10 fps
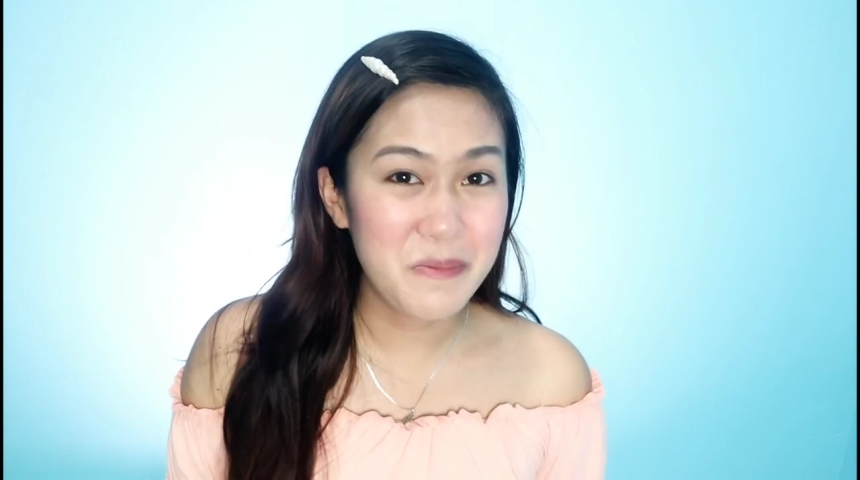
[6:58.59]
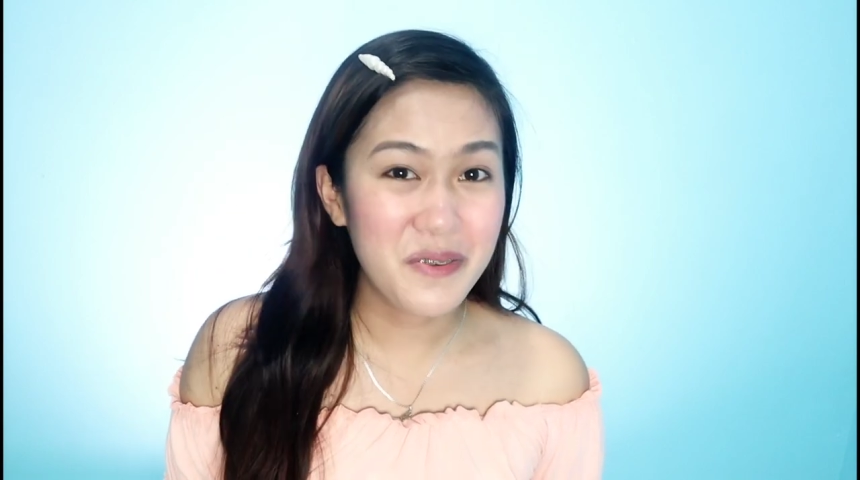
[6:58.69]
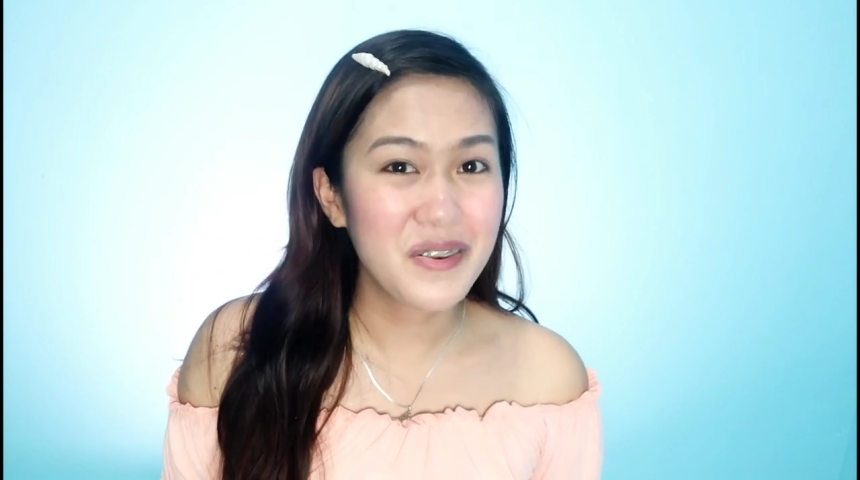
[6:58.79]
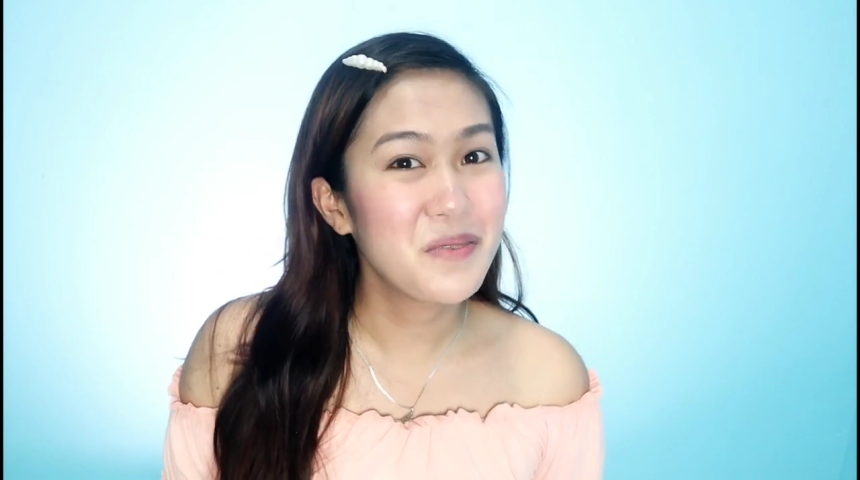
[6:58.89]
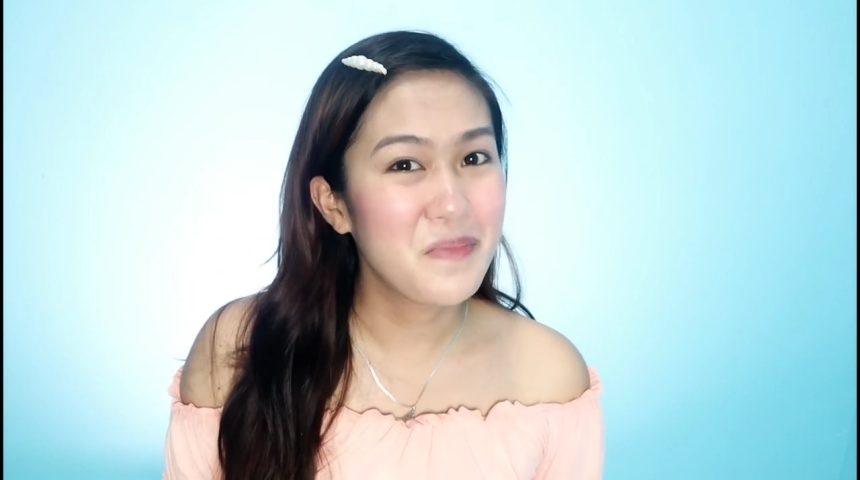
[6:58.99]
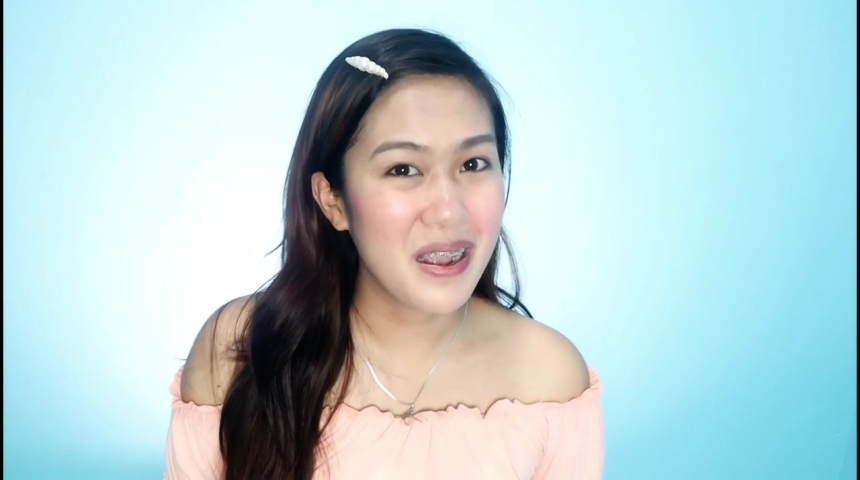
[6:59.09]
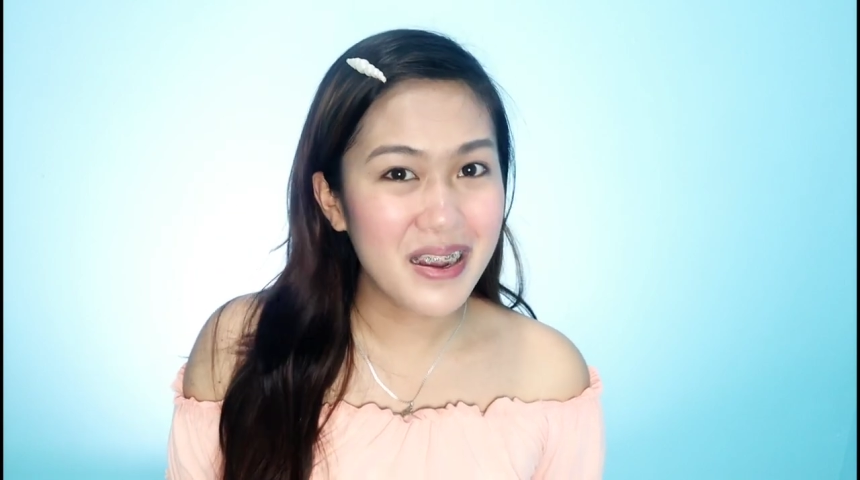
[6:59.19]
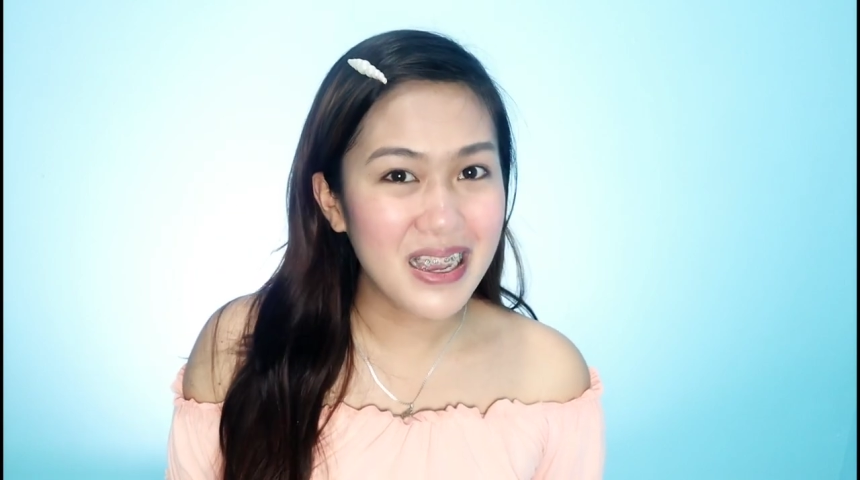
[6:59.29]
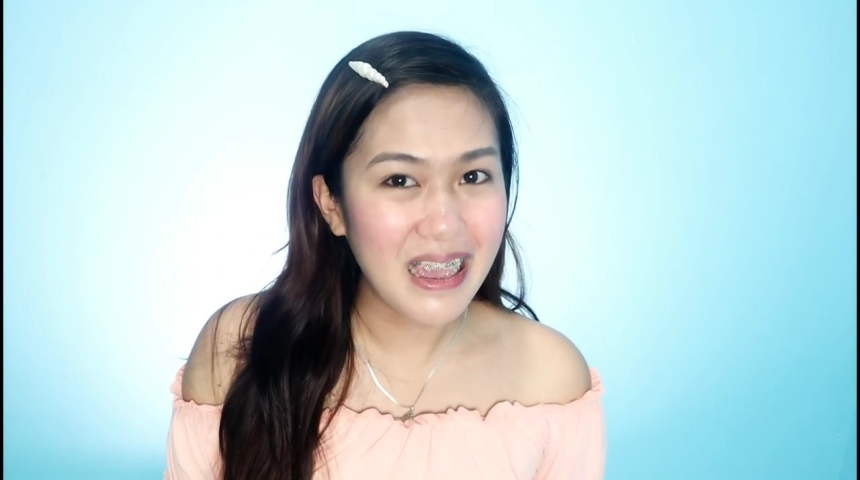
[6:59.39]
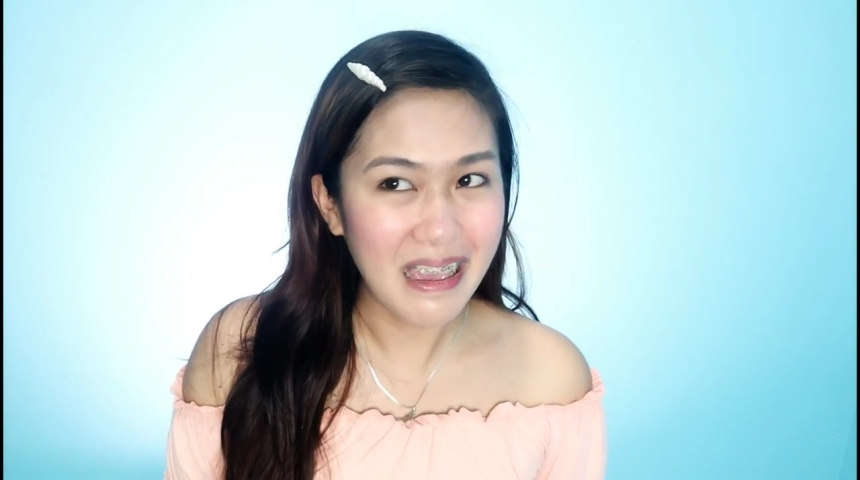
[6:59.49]
coming from
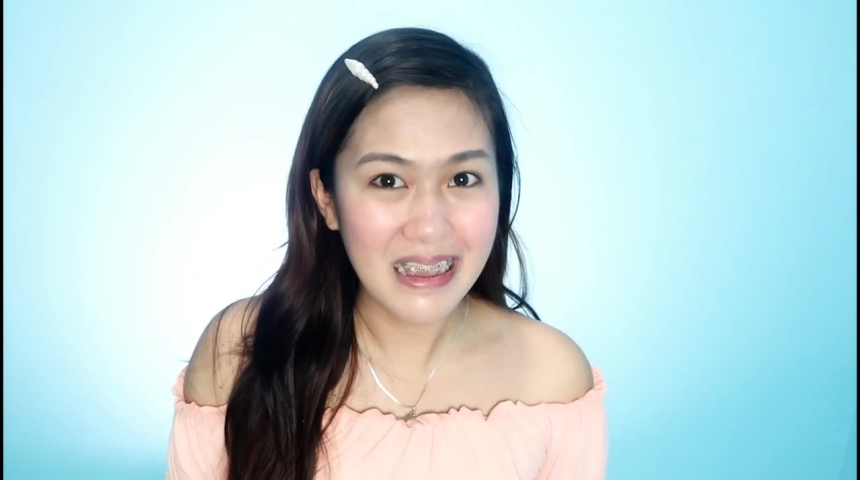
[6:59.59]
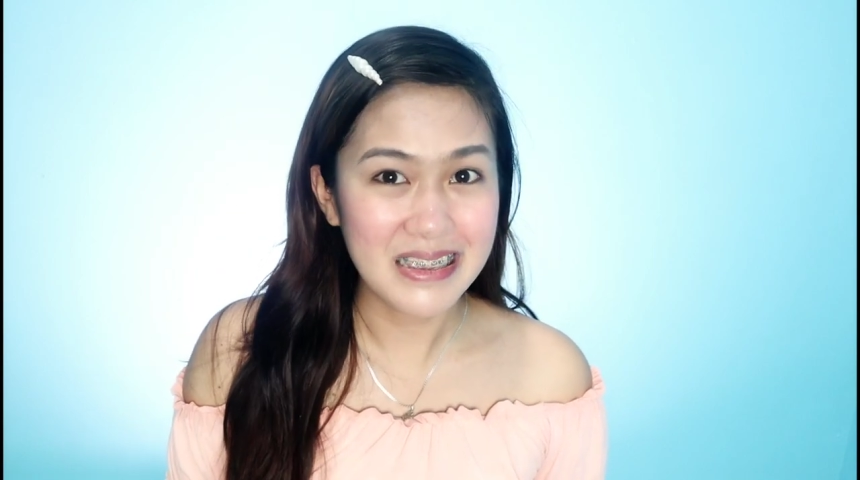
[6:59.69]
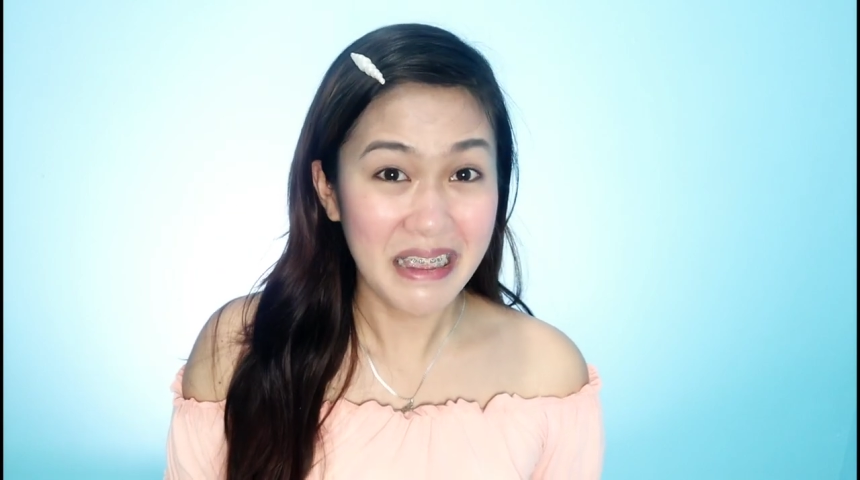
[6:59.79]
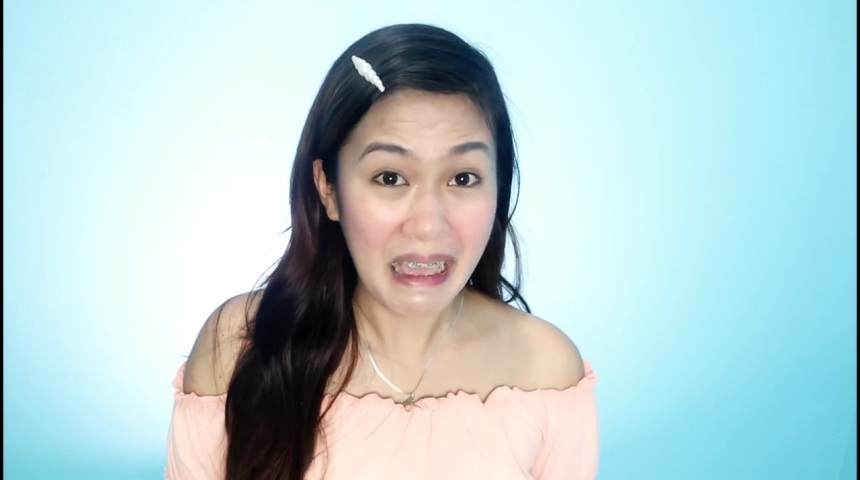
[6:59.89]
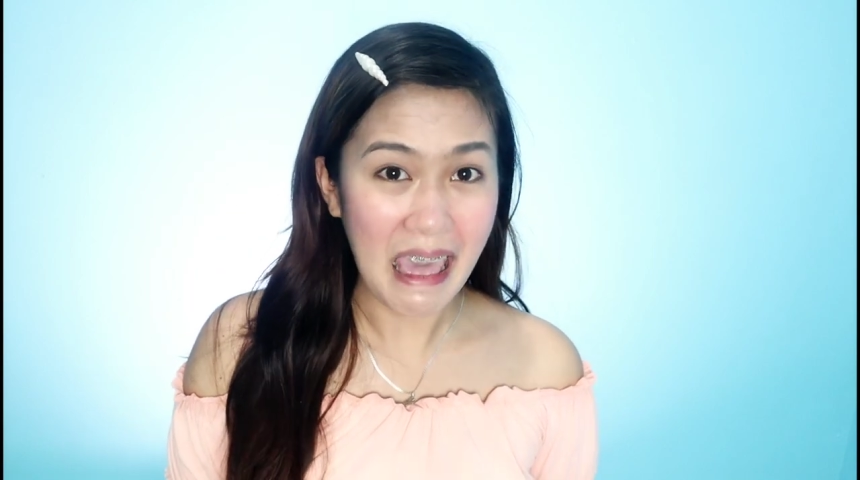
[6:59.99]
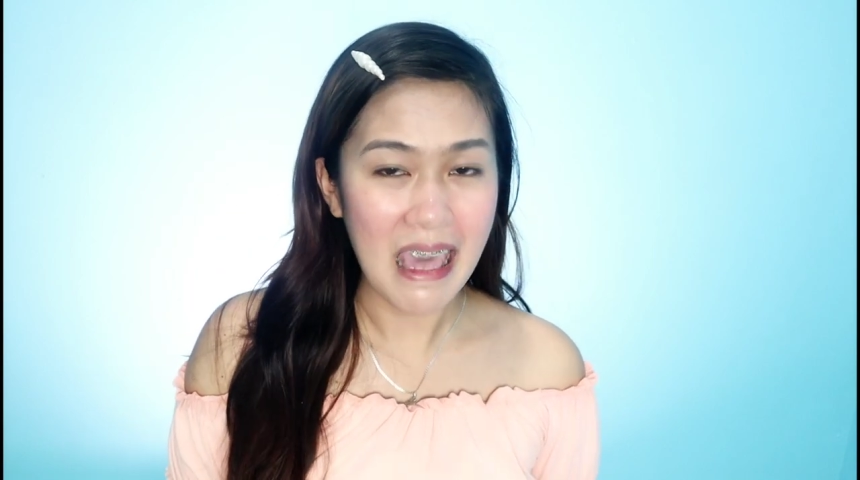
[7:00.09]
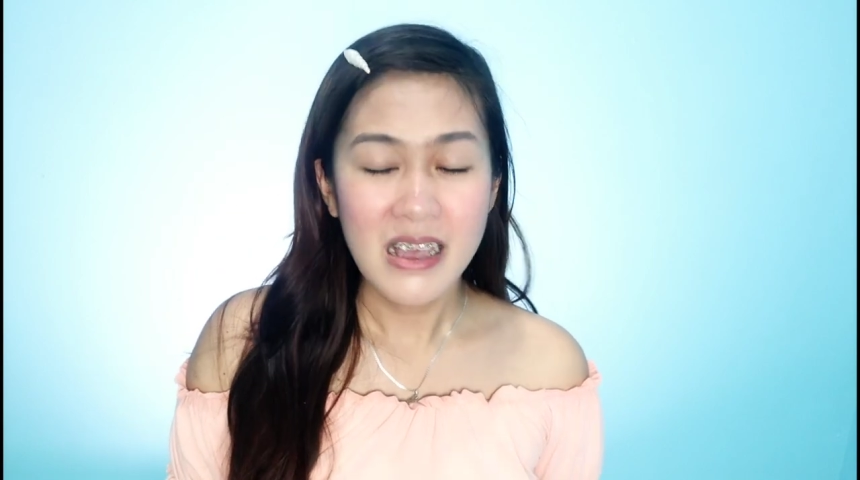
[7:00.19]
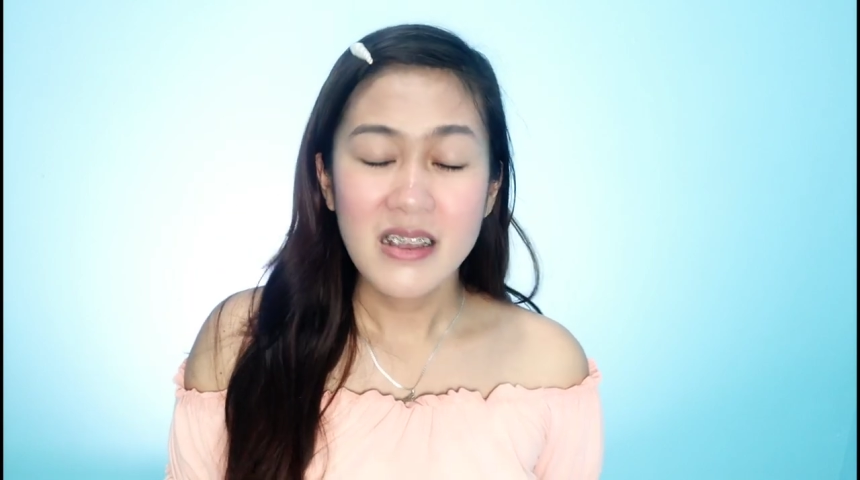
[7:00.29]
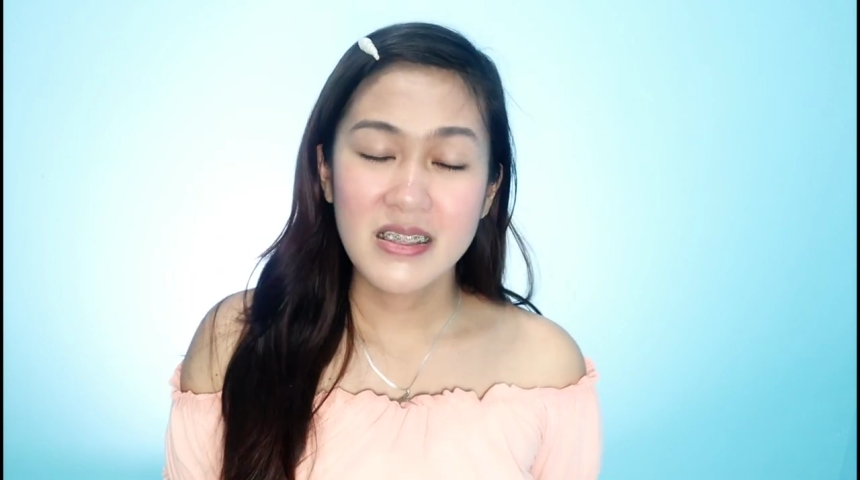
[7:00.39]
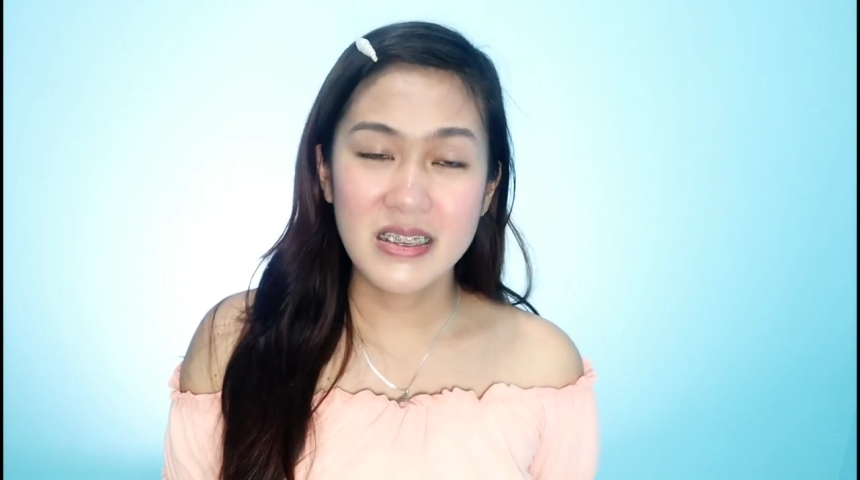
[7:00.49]
Mary Kay kasi nga,
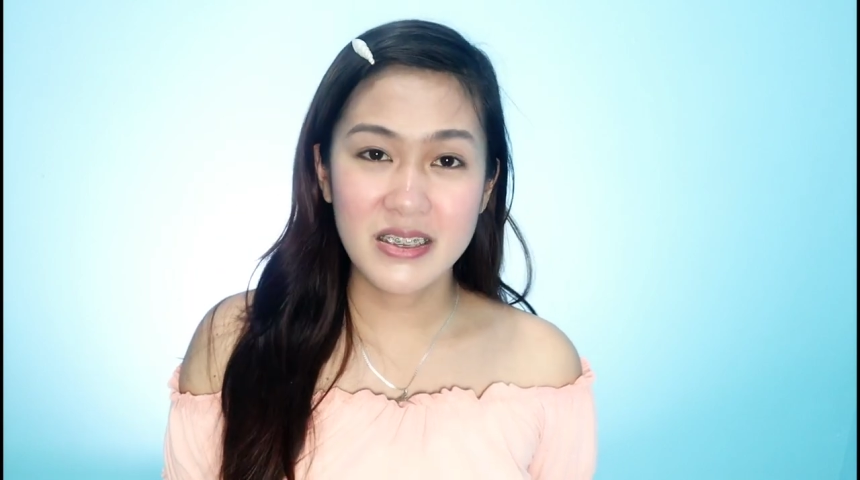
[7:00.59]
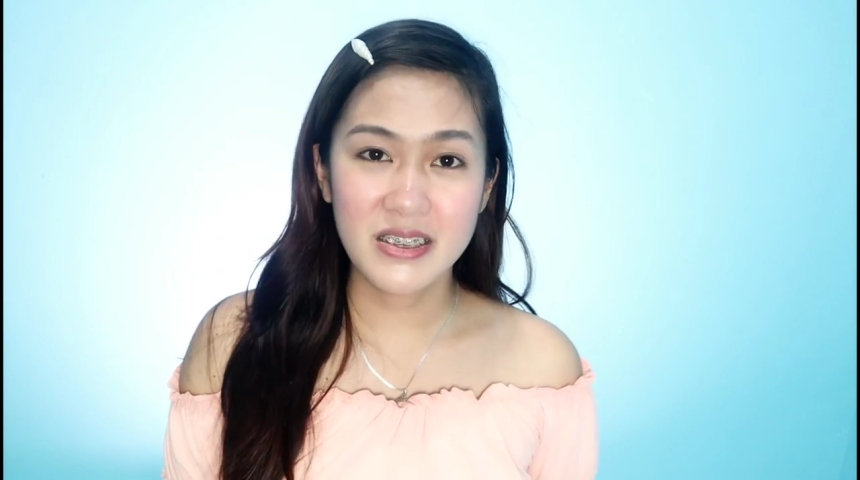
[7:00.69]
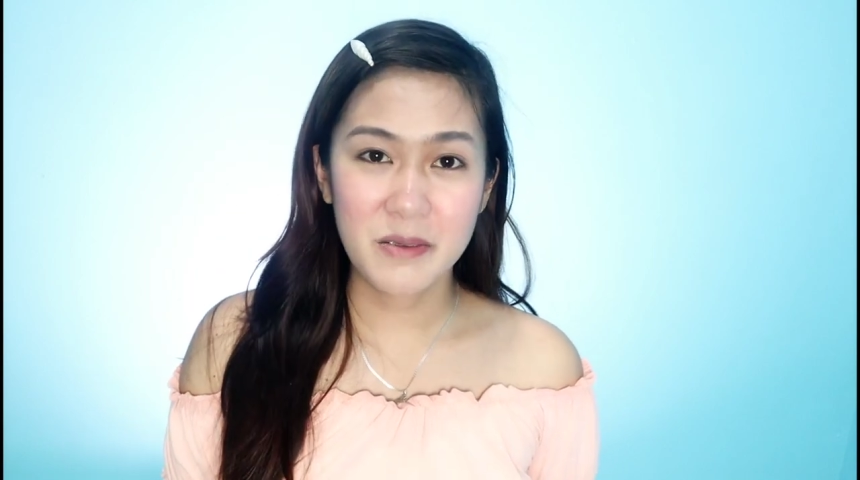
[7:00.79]
this is